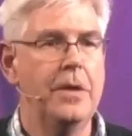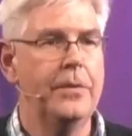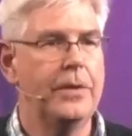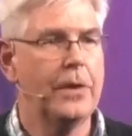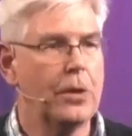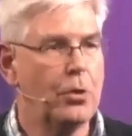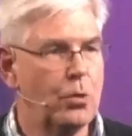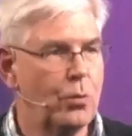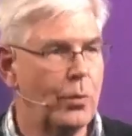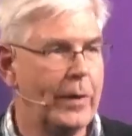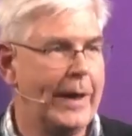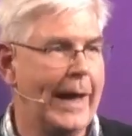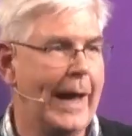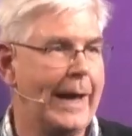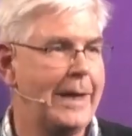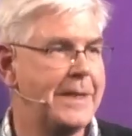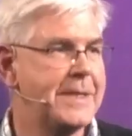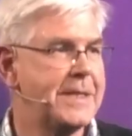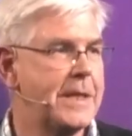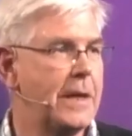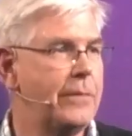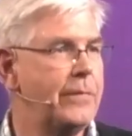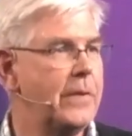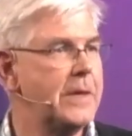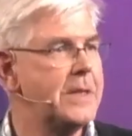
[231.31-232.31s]
the
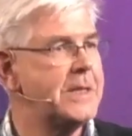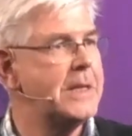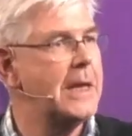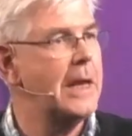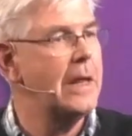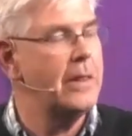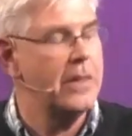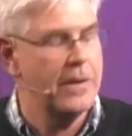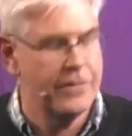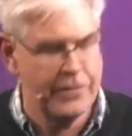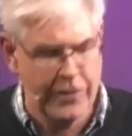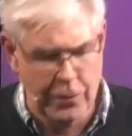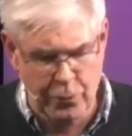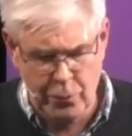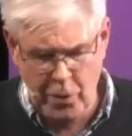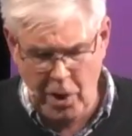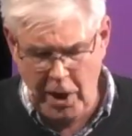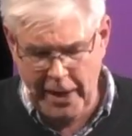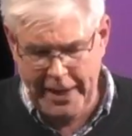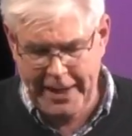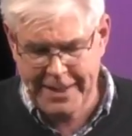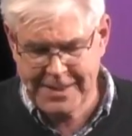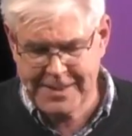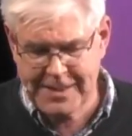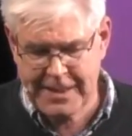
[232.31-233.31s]
creativity, the
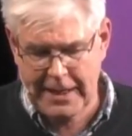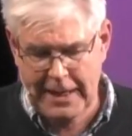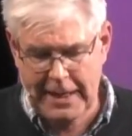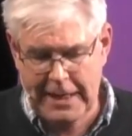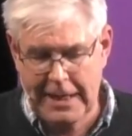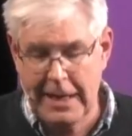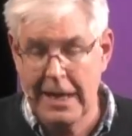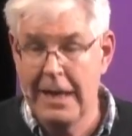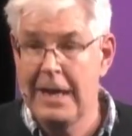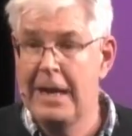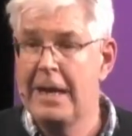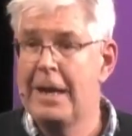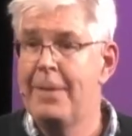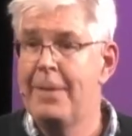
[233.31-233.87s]
variety,